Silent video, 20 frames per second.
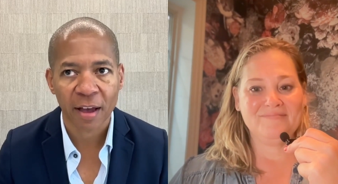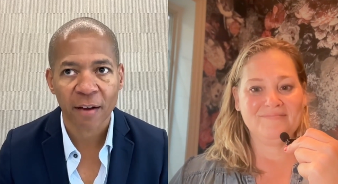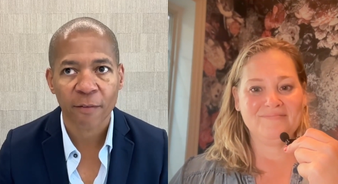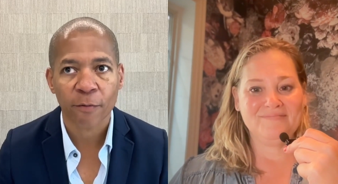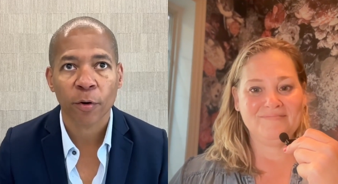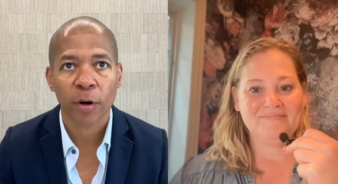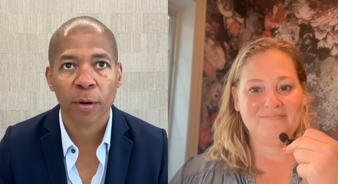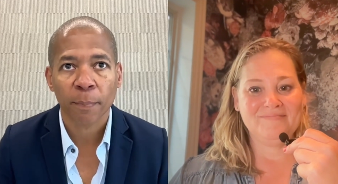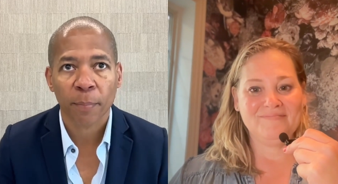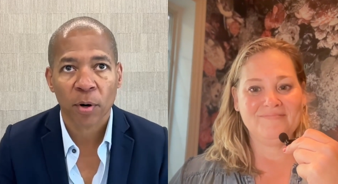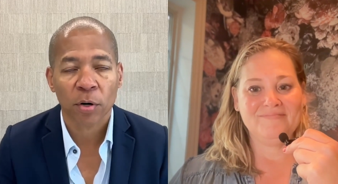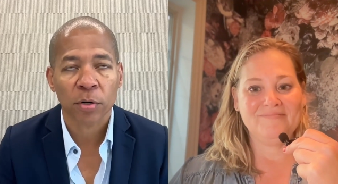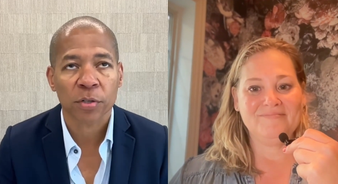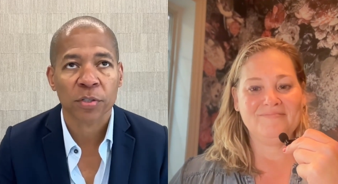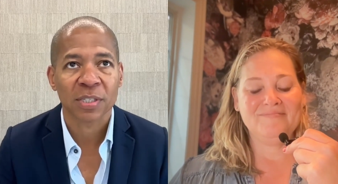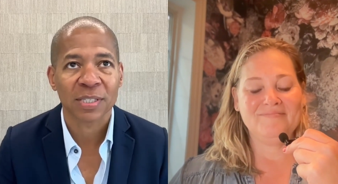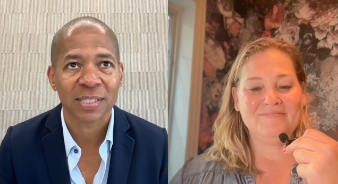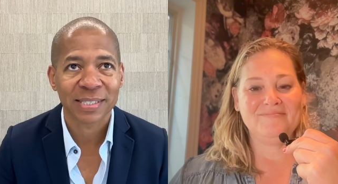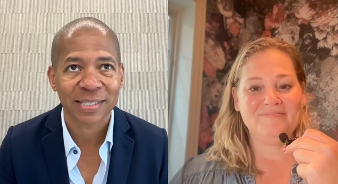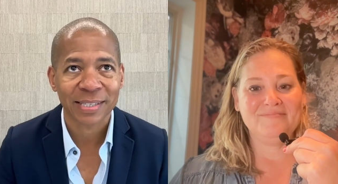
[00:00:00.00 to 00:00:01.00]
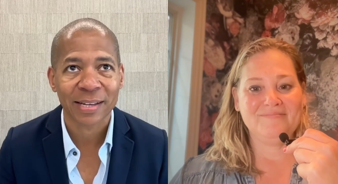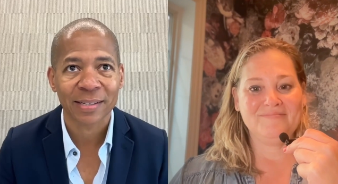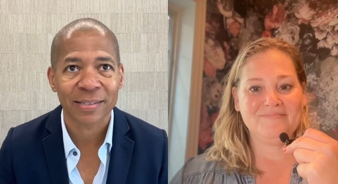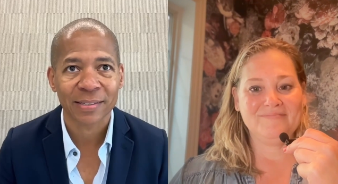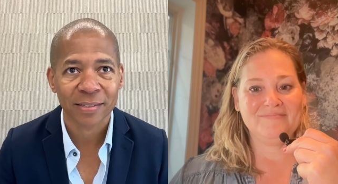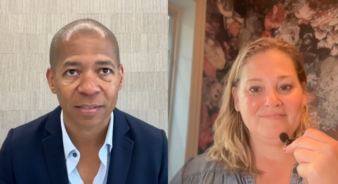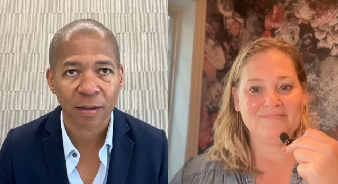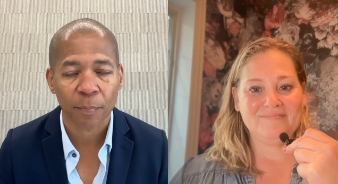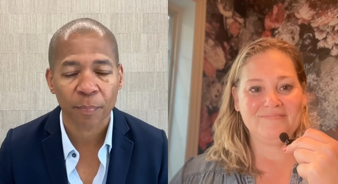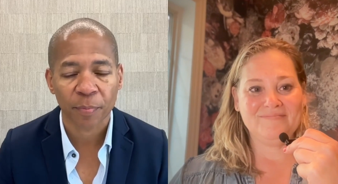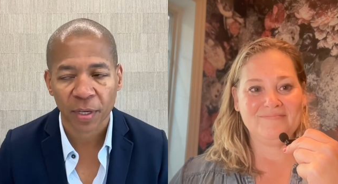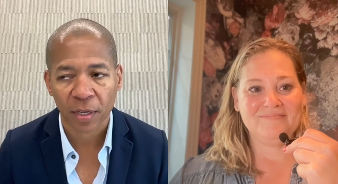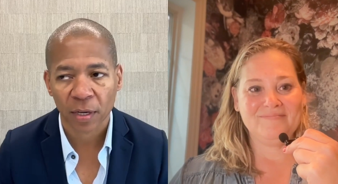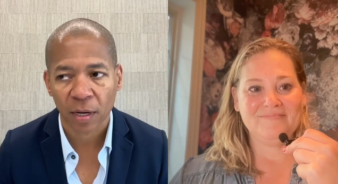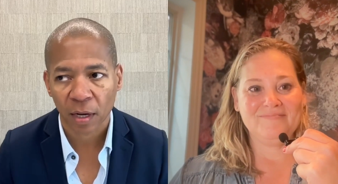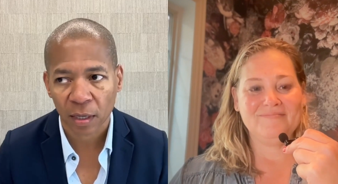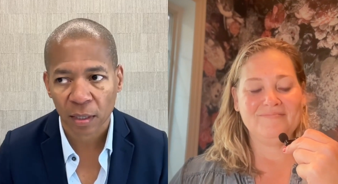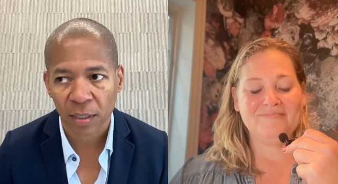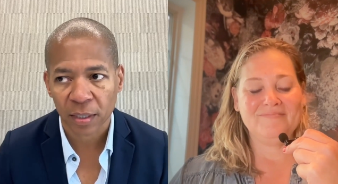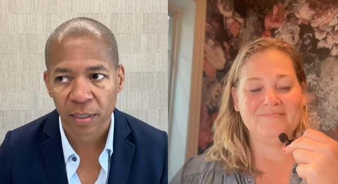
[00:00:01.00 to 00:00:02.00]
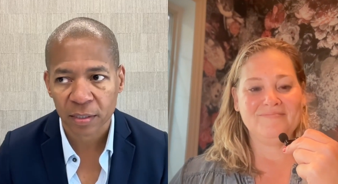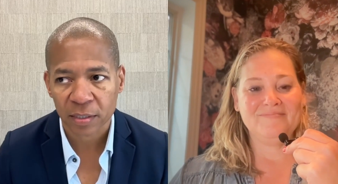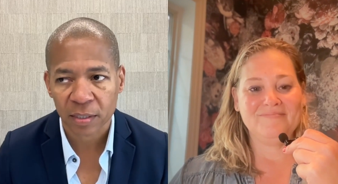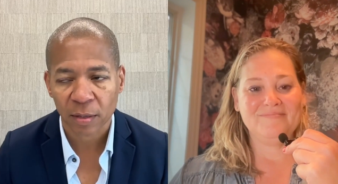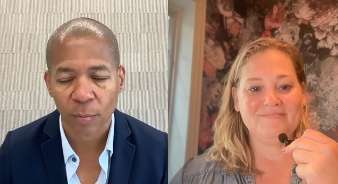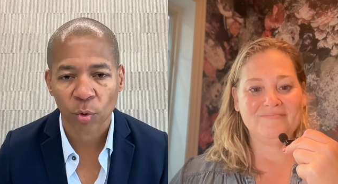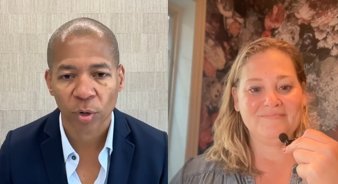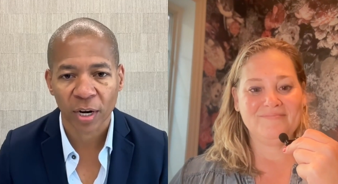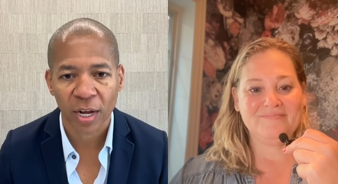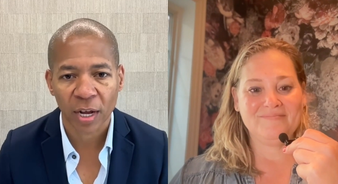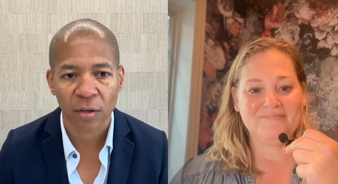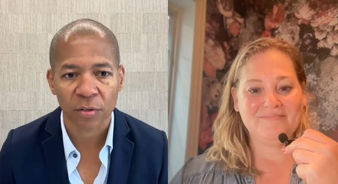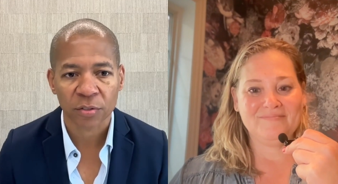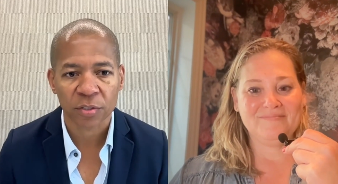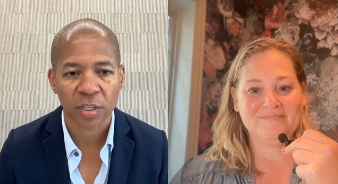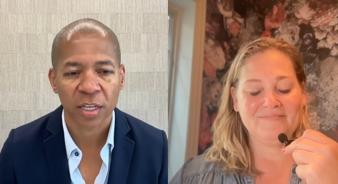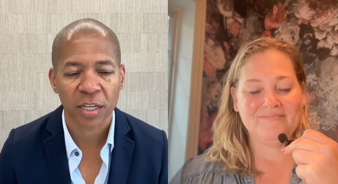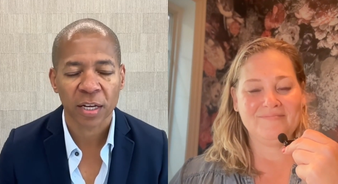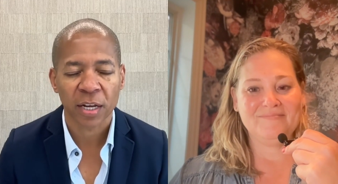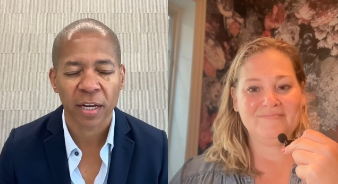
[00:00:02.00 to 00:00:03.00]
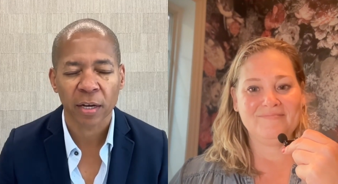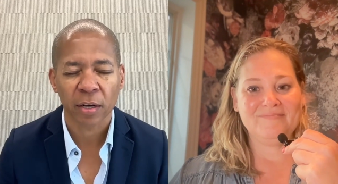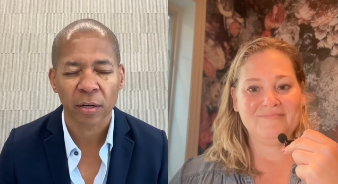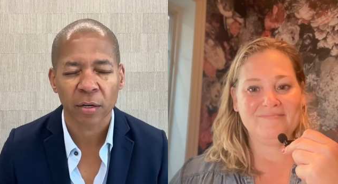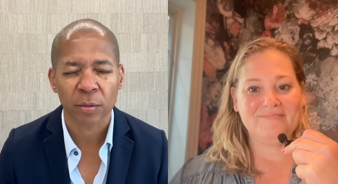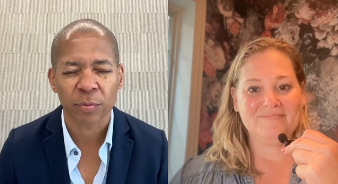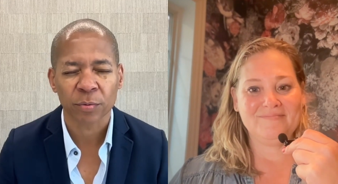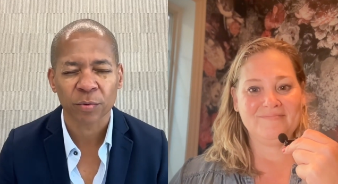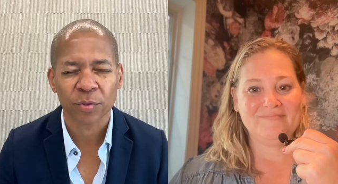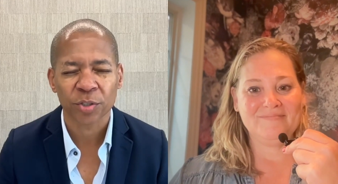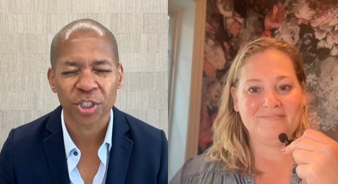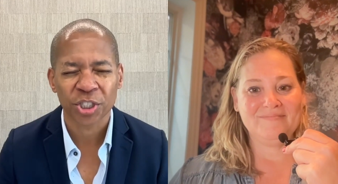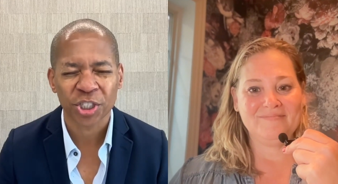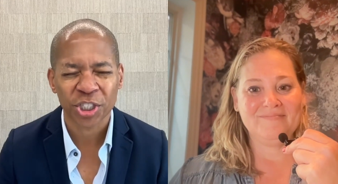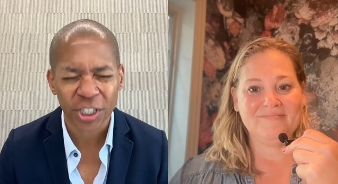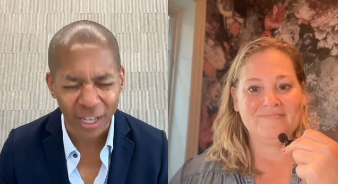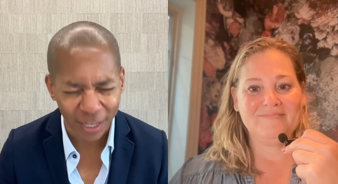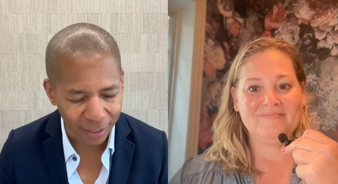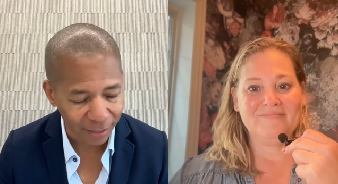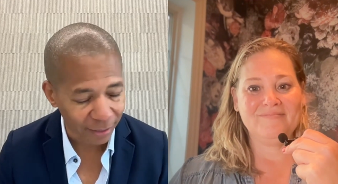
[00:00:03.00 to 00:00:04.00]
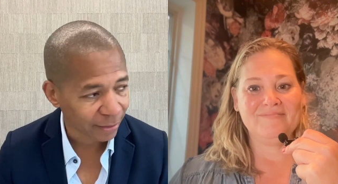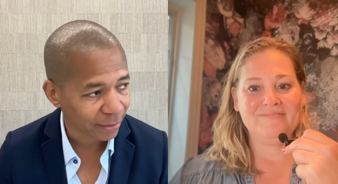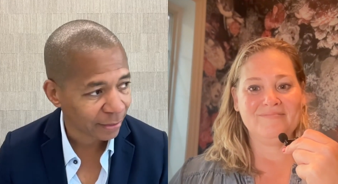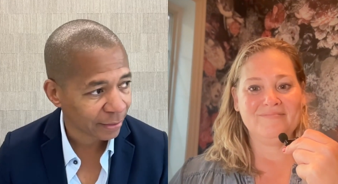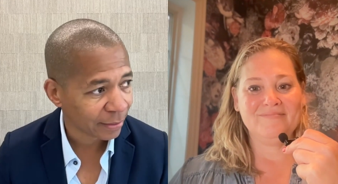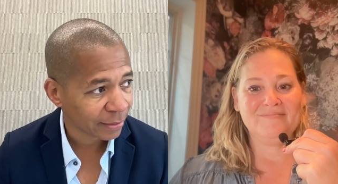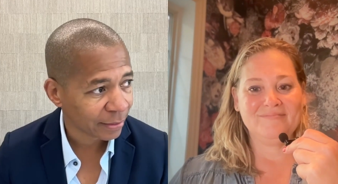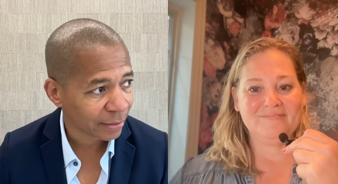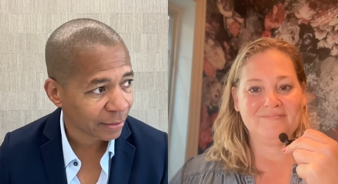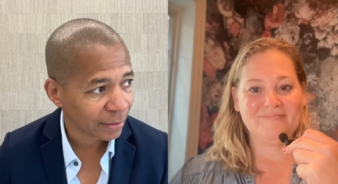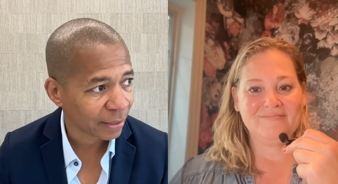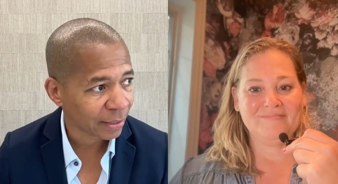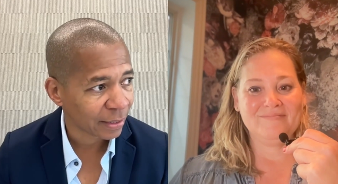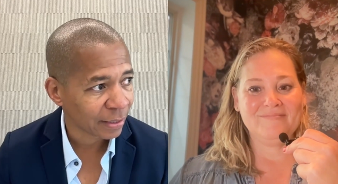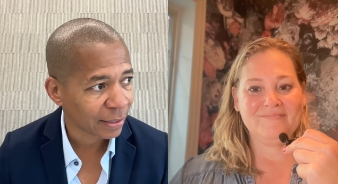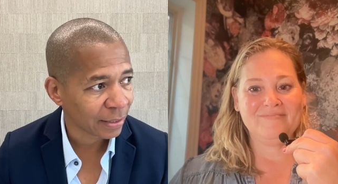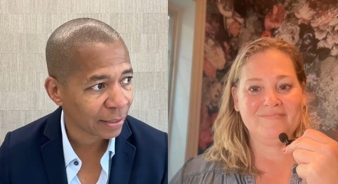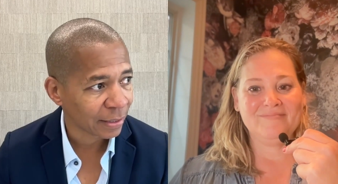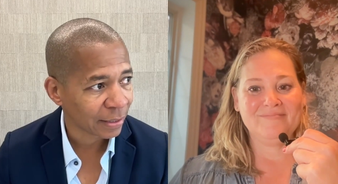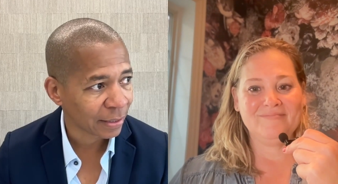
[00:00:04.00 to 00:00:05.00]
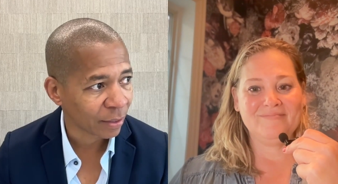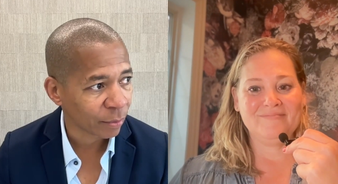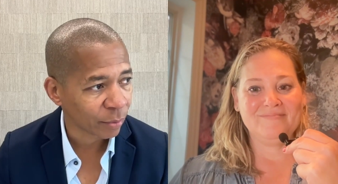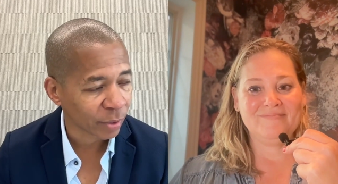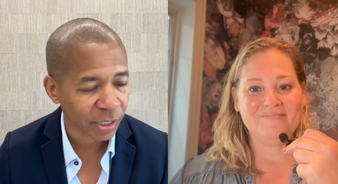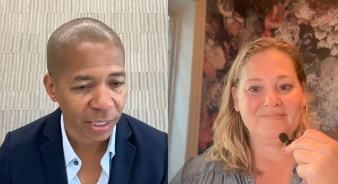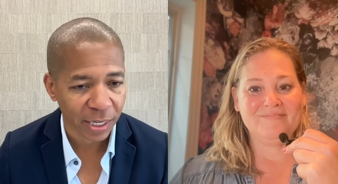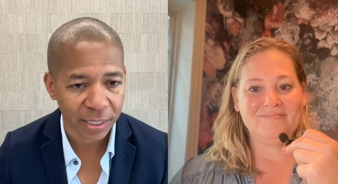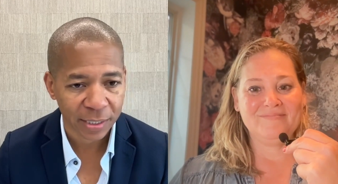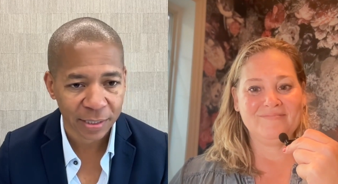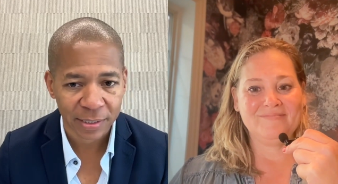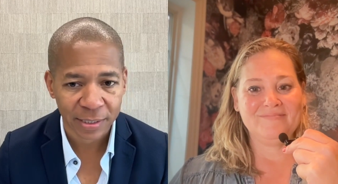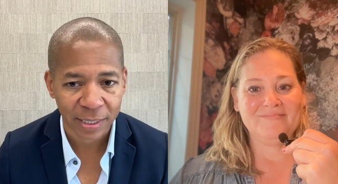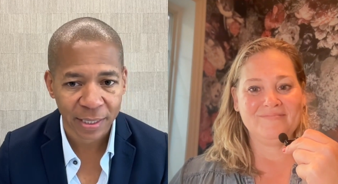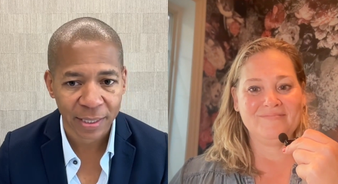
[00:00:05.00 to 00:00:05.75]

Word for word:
Speaker 1: Every person says something ugly to someone else and they go, shit, I wish I hadn't